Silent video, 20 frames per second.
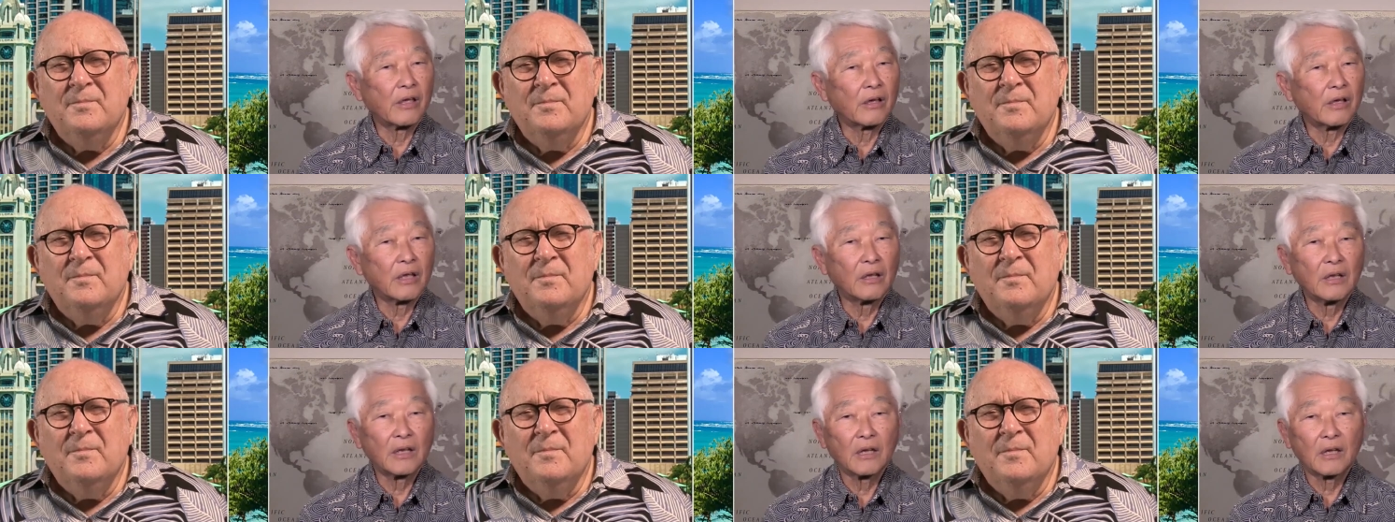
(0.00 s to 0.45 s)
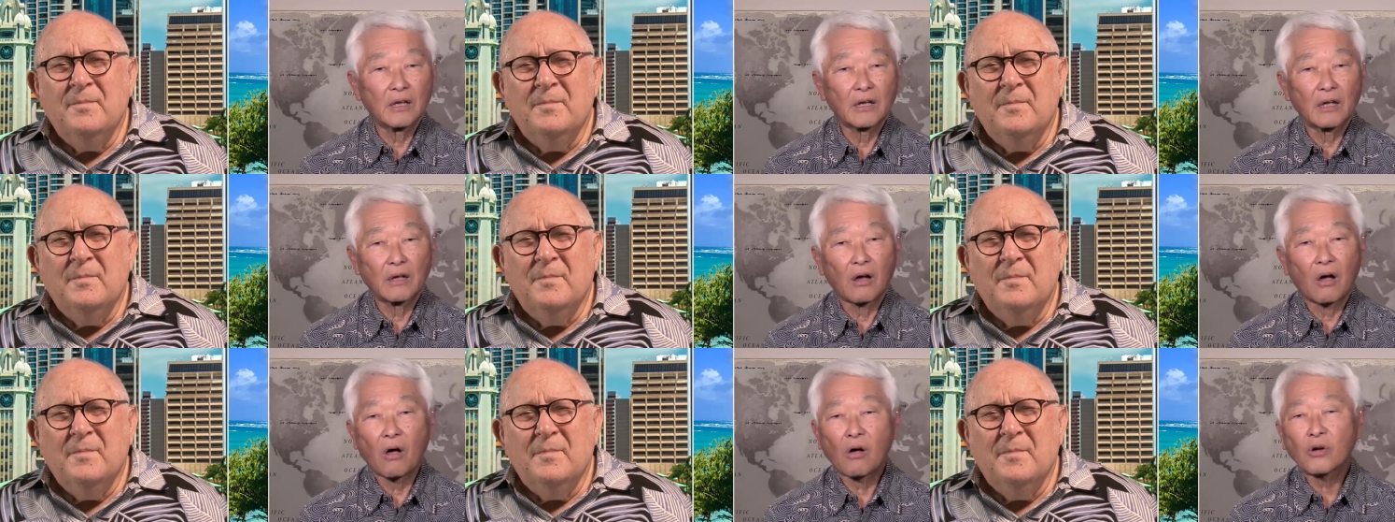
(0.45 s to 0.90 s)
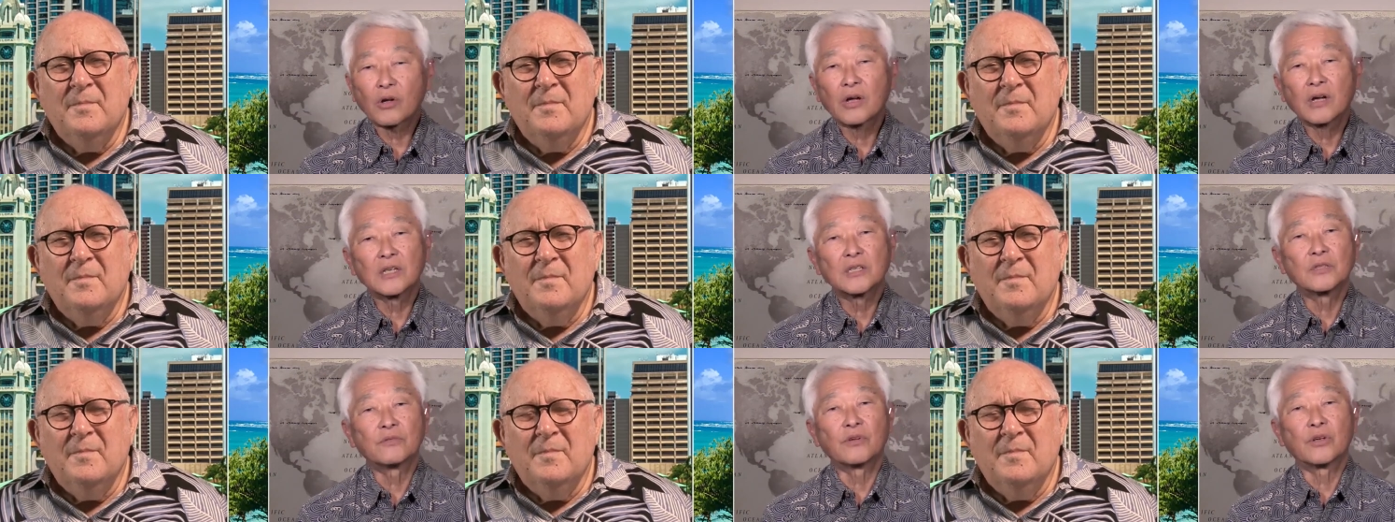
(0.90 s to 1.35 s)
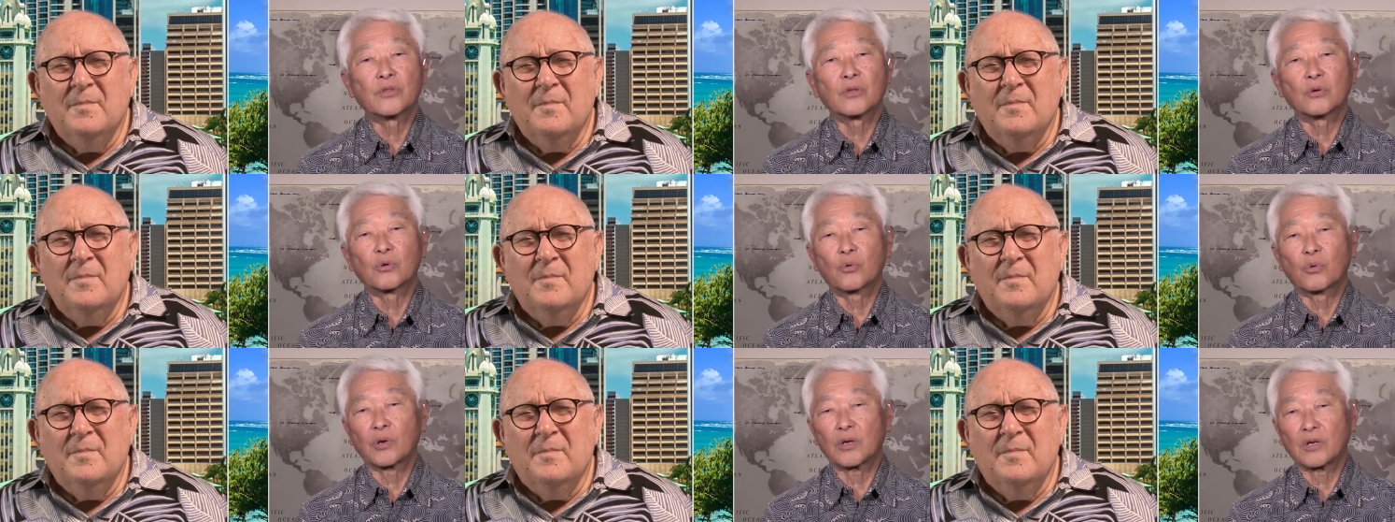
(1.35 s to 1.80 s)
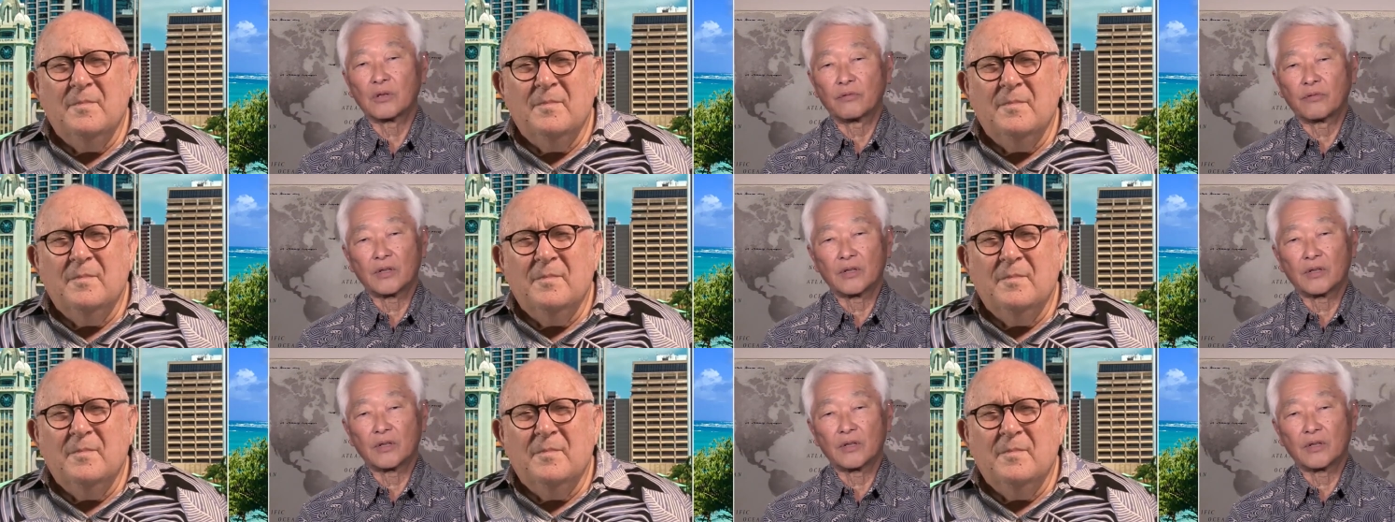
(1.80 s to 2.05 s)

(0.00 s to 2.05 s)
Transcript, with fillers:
Speaker 1: in all kinds of other creative